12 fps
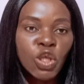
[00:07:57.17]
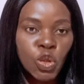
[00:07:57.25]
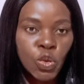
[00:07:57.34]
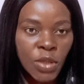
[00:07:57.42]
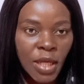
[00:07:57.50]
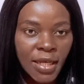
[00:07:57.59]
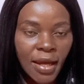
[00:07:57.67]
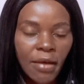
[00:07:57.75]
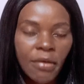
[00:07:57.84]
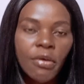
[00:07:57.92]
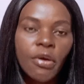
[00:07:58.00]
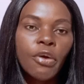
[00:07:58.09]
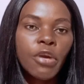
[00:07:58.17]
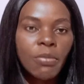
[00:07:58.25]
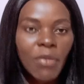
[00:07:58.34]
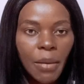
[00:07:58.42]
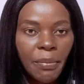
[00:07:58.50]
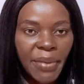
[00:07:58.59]
Together.
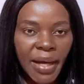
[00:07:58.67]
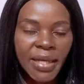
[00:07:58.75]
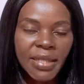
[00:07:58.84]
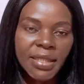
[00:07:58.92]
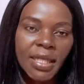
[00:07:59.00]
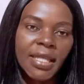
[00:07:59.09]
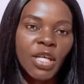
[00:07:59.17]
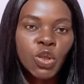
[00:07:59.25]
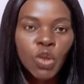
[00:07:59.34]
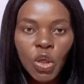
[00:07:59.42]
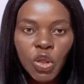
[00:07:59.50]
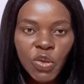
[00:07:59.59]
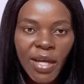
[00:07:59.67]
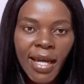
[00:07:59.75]
Remember that I told you